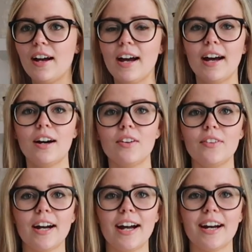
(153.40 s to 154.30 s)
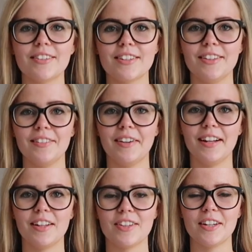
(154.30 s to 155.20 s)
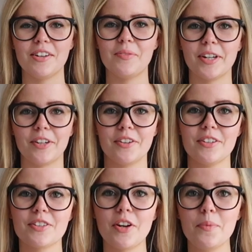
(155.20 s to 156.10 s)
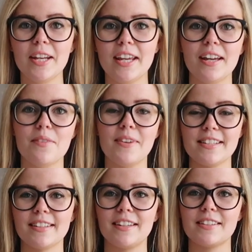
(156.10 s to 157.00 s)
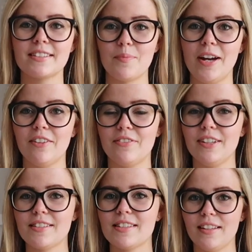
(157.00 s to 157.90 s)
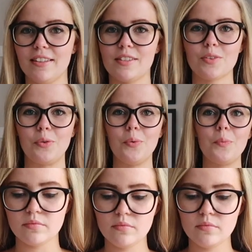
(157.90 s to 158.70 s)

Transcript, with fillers: How, how cute. I love it. Oh my god. So many amazing summer outfits in this haul.